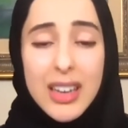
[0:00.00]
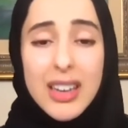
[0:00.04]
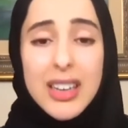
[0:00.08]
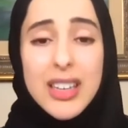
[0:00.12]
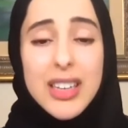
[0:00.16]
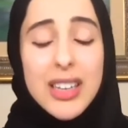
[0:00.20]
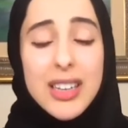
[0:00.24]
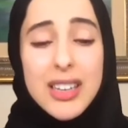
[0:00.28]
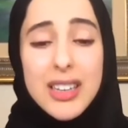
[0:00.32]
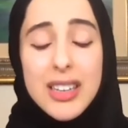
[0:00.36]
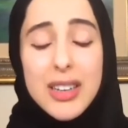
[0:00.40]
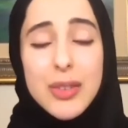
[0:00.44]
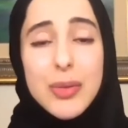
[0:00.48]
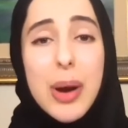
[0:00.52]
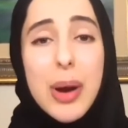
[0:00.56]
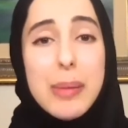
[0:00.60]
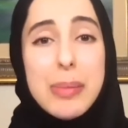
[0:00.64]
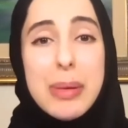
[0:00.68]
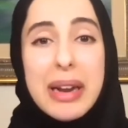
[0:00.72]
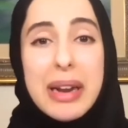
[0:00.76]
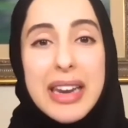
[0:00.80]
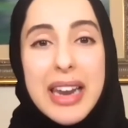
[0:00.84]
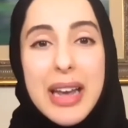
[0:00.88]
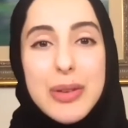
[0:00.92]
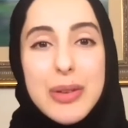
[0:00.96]
Rabbi
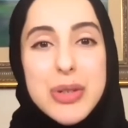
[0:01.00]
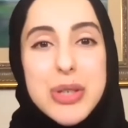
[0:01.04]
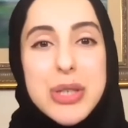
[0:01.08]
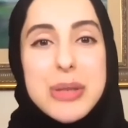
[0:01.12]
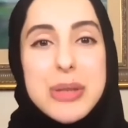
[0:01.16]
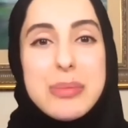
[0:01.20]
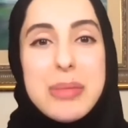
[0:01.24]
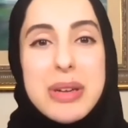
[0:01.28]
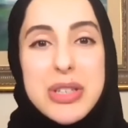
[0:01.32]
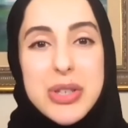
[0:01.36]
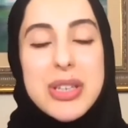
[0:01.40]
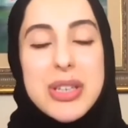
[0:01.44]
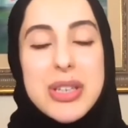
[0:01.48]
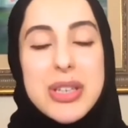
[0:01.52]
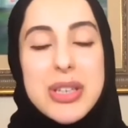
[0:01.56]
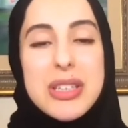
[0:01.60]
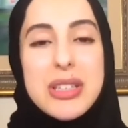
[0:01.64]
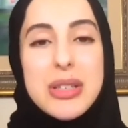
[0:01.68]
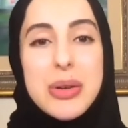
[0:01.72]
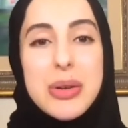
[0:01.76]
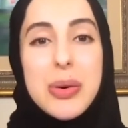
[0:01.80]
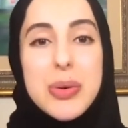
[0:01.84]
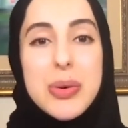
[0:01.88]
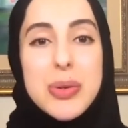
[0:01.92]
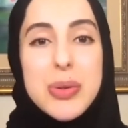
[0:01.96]
Lau just mentioned it
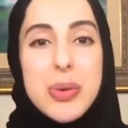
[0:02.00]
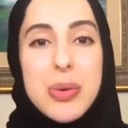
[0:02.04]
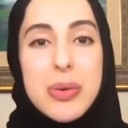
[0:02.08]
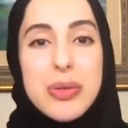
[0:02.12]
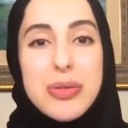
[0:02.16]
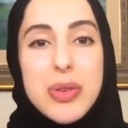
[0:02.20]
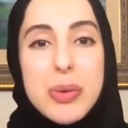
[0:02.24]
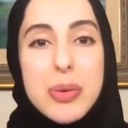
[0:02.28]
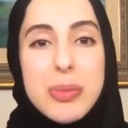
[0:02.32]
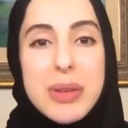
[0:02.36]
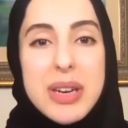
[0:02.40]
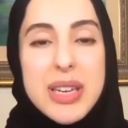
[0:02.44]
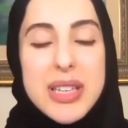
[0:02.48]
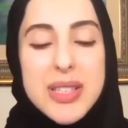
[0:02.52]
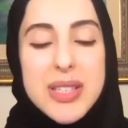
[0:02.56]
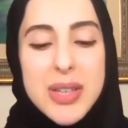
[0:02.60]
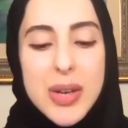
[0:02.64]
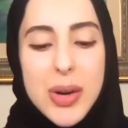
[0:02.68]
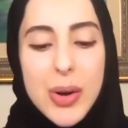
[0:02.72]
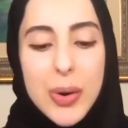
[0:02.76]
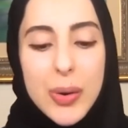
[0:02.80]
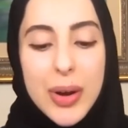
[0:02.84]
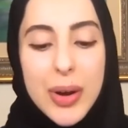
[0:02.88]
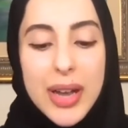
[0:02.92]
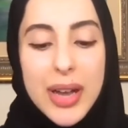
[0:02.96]
also a few minutes
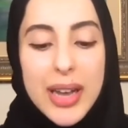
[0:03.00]
ago,